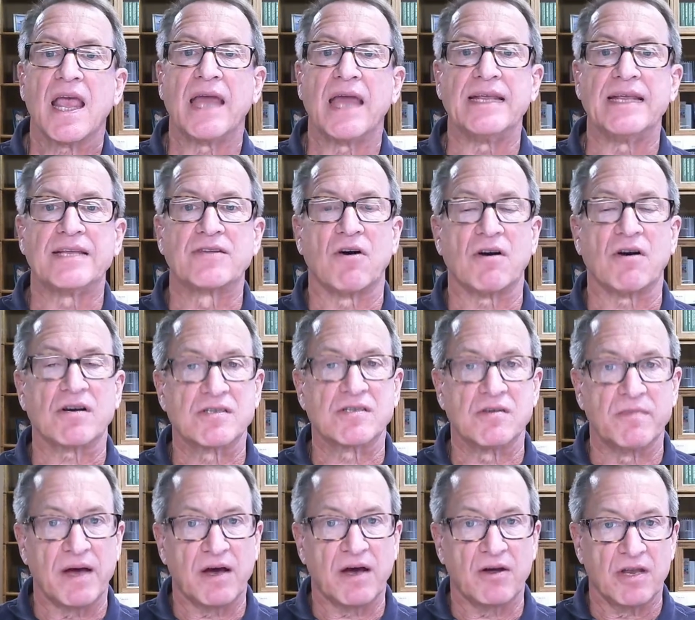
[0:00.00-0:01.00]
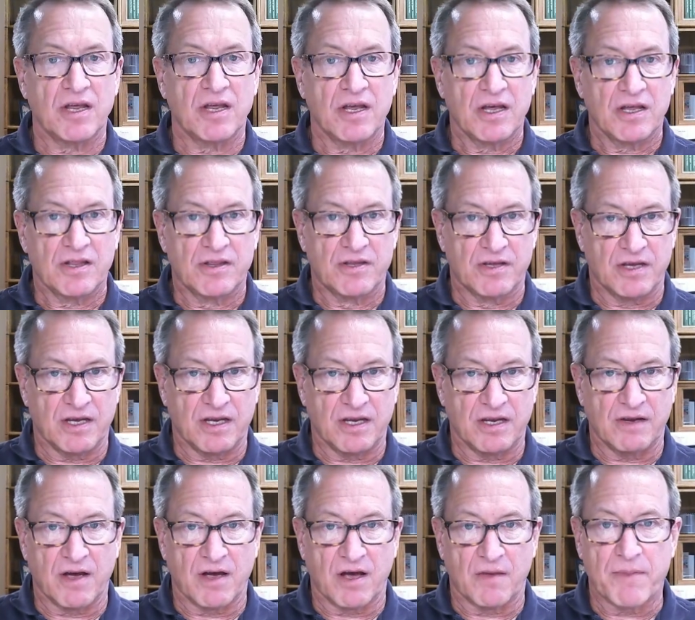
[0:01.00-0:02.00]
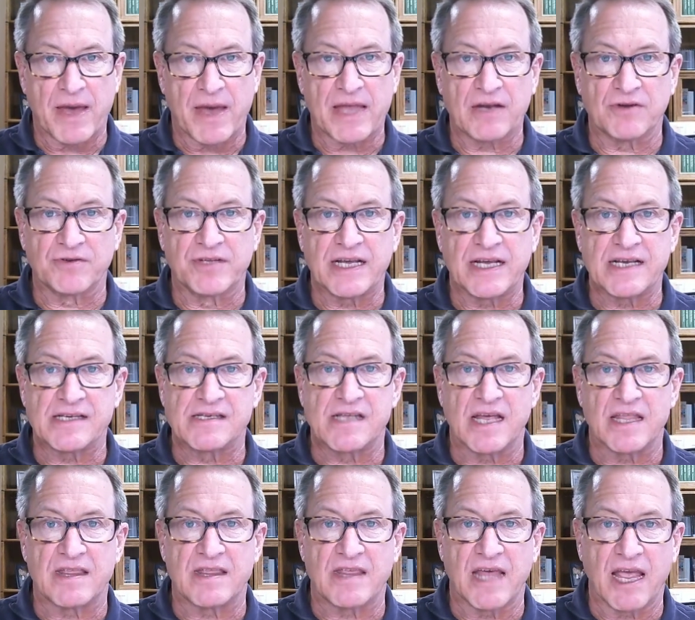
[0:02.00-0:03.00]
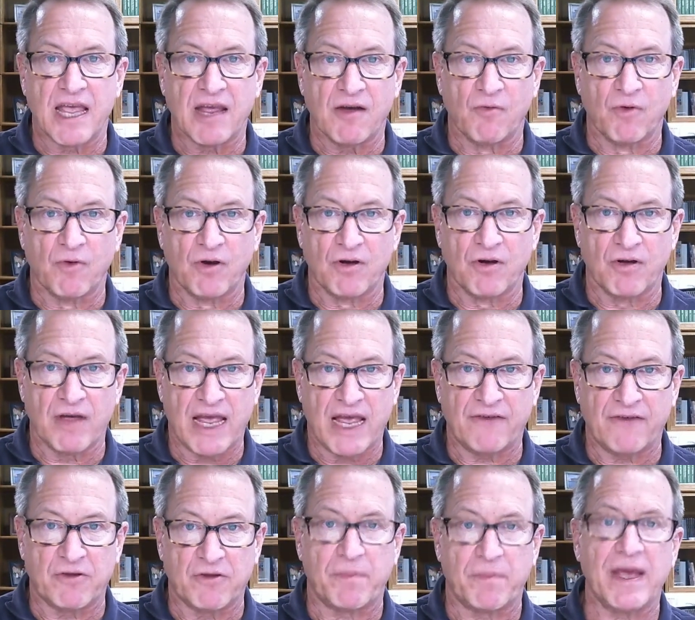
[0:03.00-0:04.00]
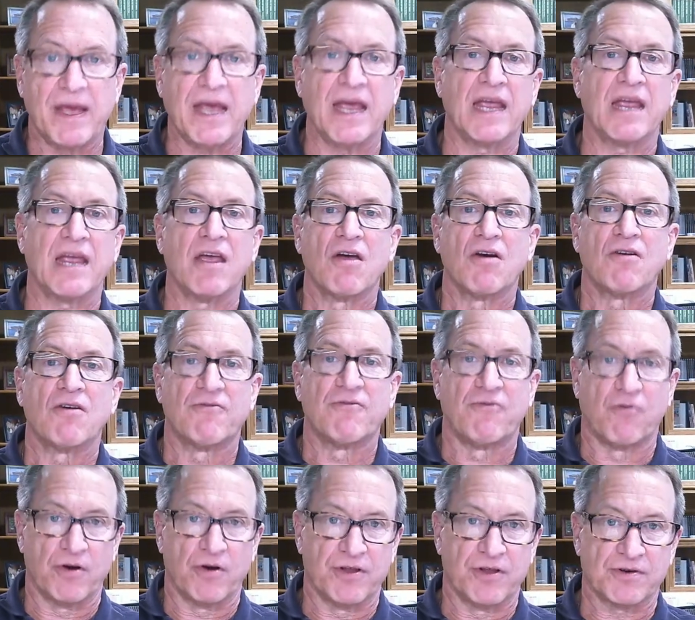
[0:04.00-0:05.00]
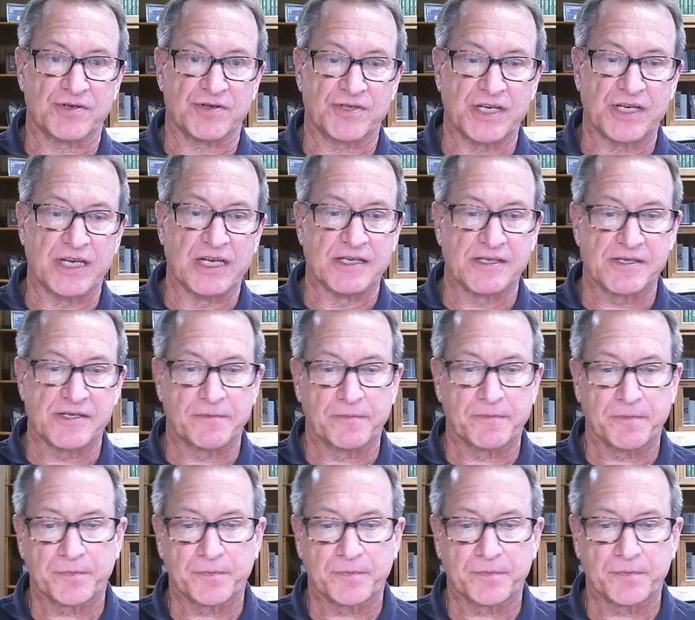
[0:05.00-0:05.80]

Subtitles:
and he talks about the penalties that they will have to pay for their sins.